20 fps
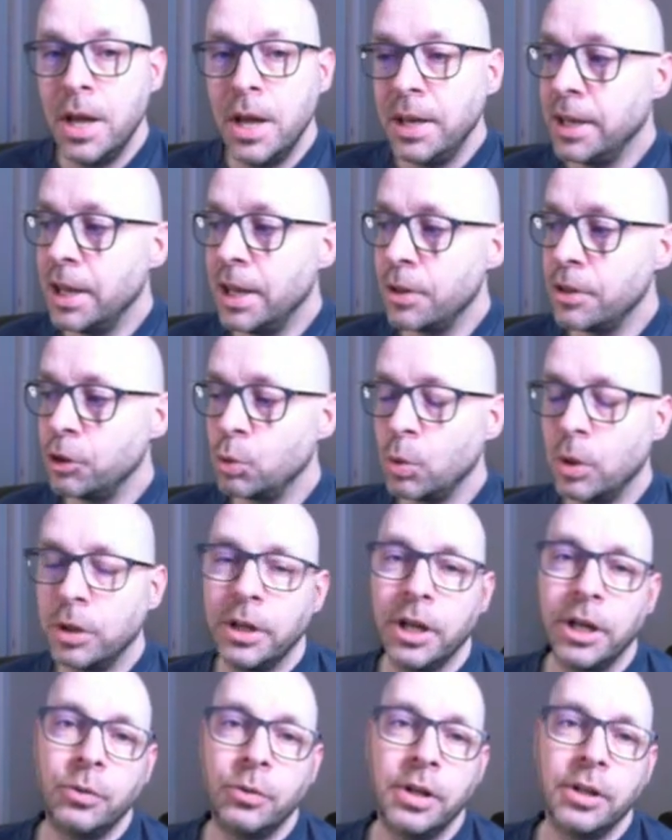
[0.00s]
Now this
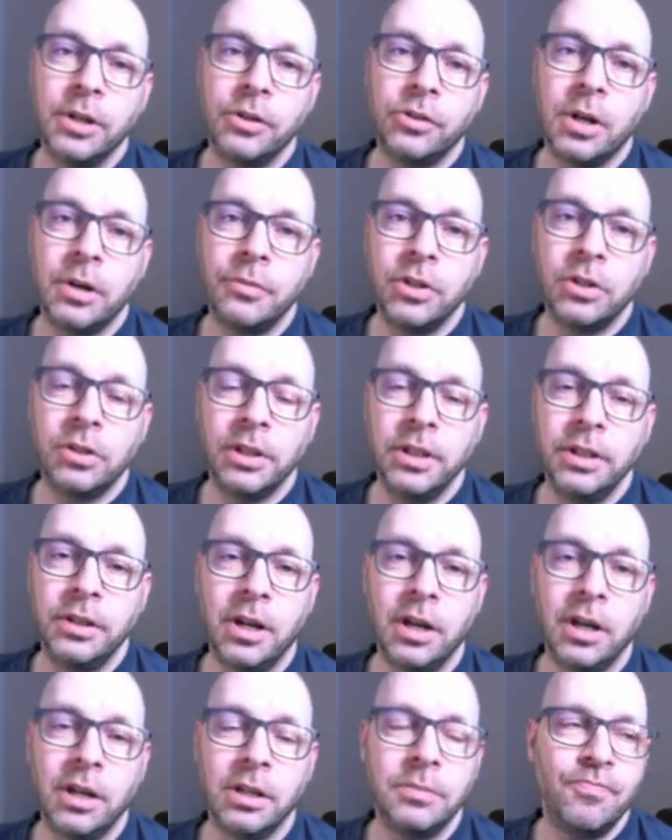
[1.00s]
100 is obviously
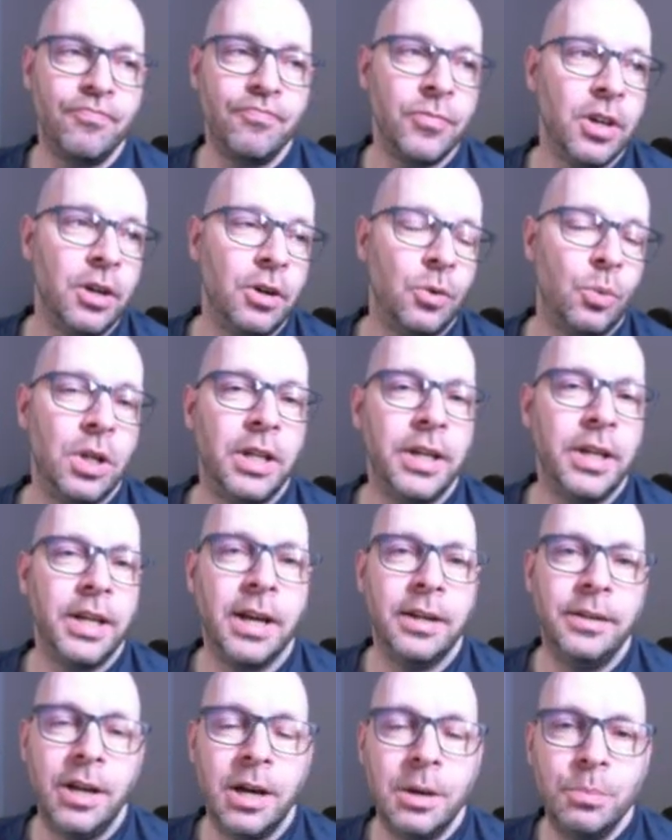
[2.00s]
not really a
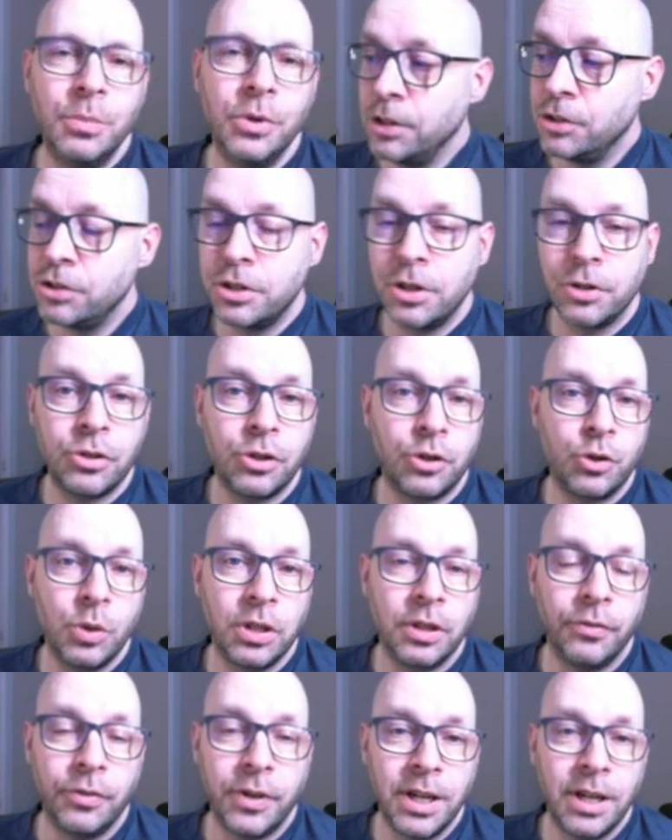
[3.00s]
number, it's just a
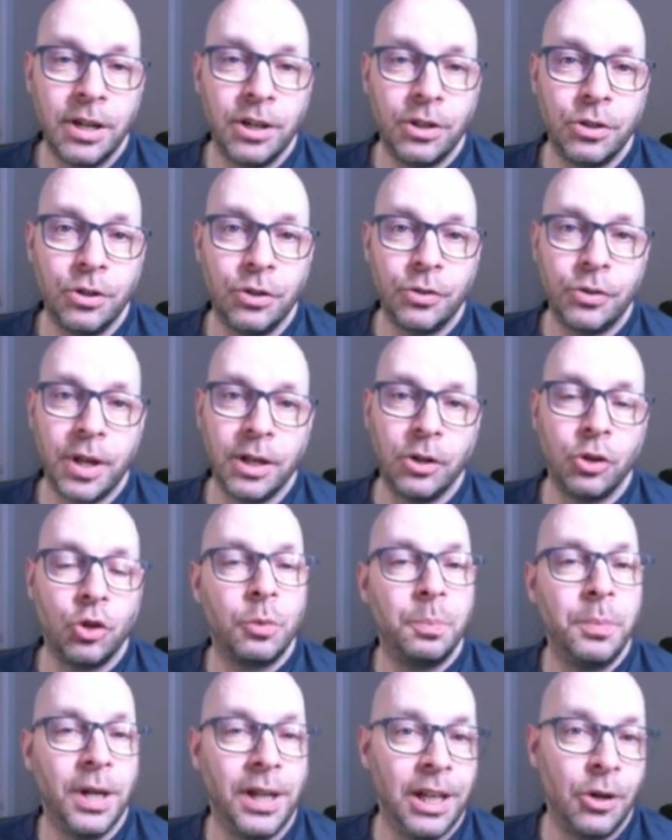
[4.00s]
string of characters that
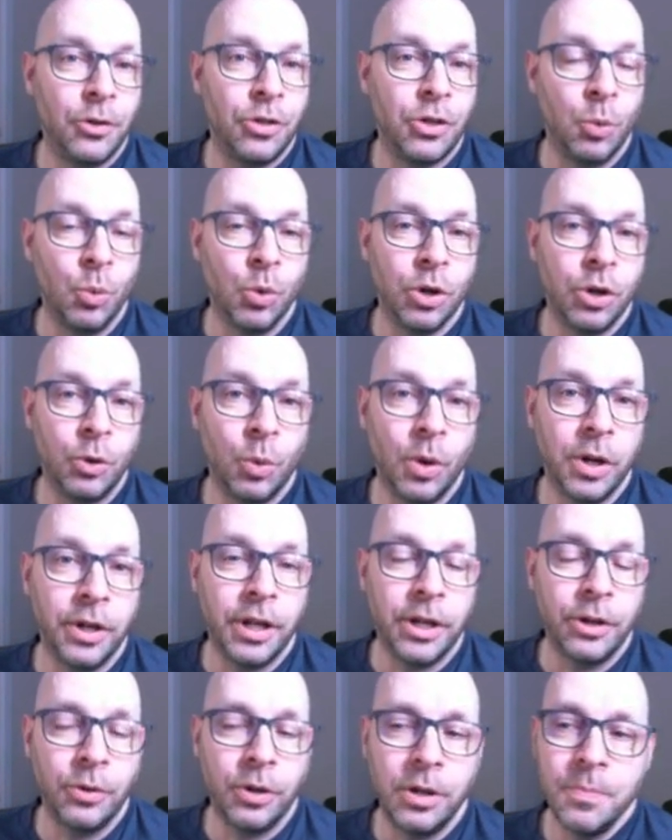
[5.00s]
spell out the word
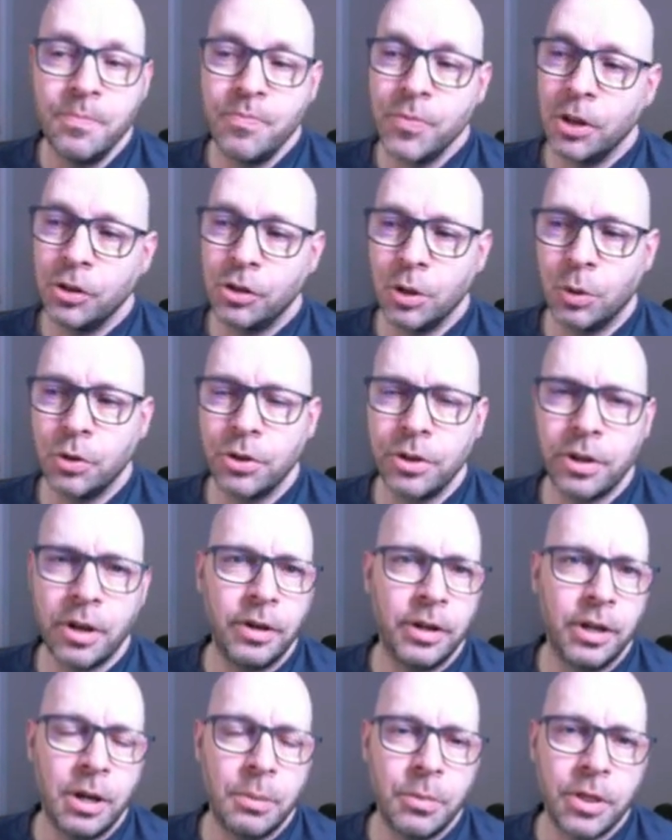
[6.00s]
100. So it's not a
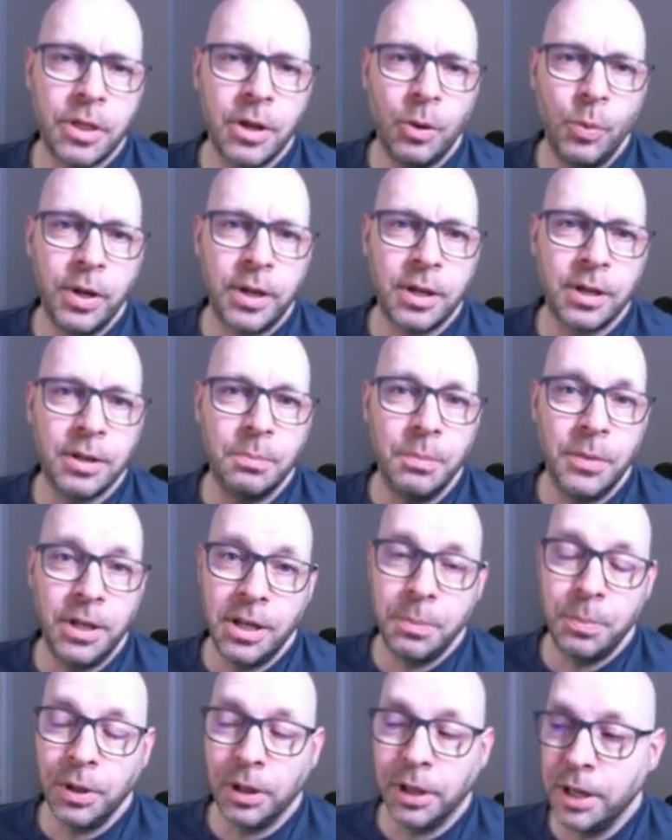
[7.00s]
number that we can
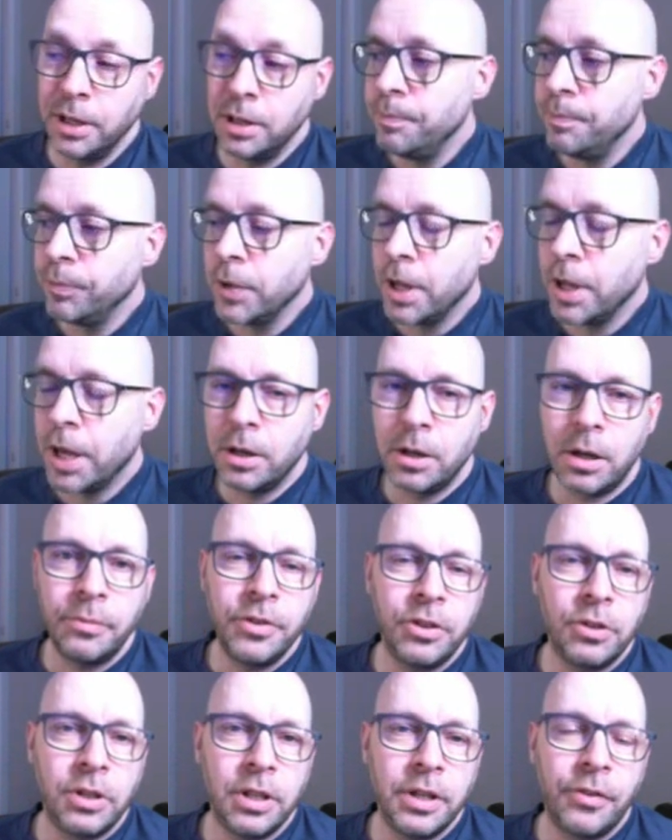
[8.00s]
manipulate. And
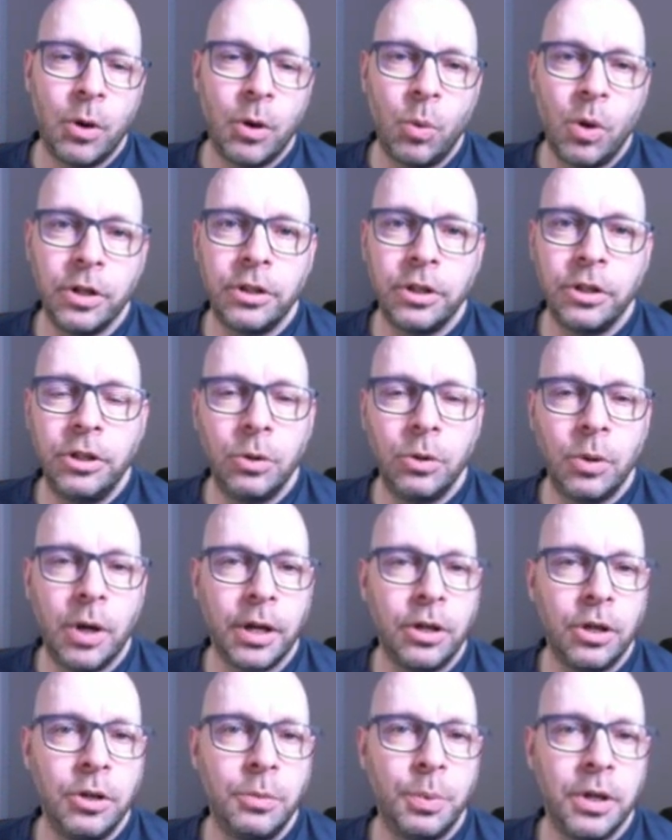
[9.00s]
obviously if I wanted to, I
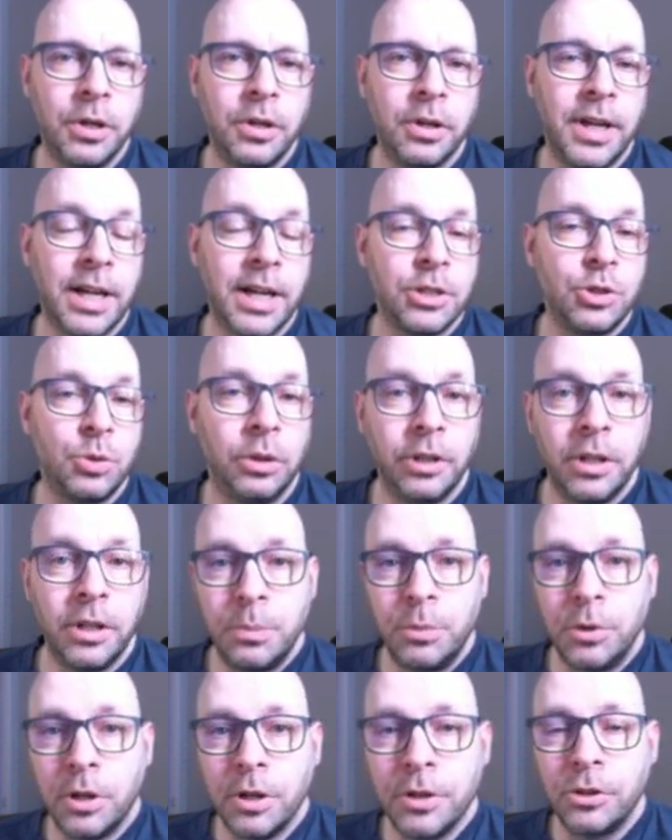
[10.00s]
could print an actual
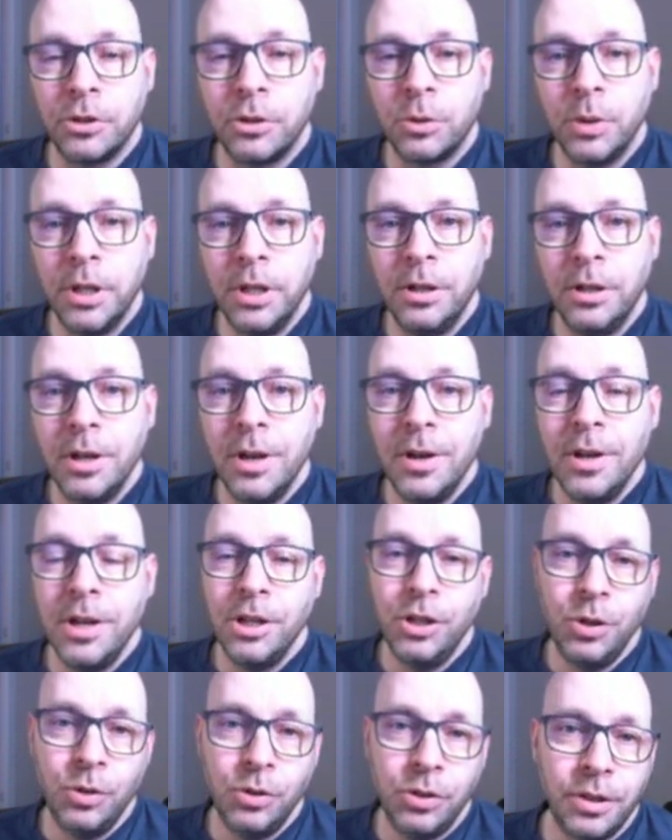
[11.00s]
number on the screen
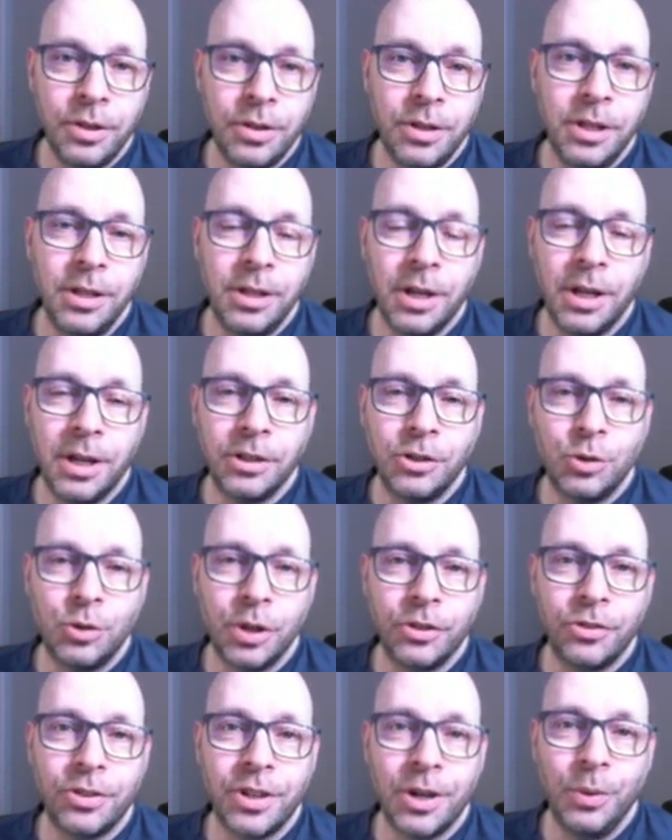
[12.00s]
using the
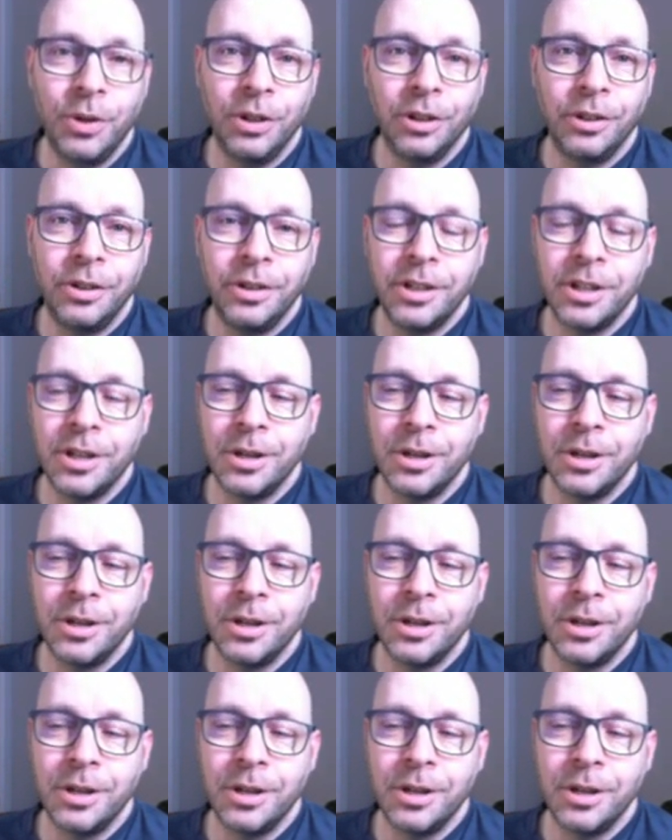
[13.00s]
tricks that we learned in a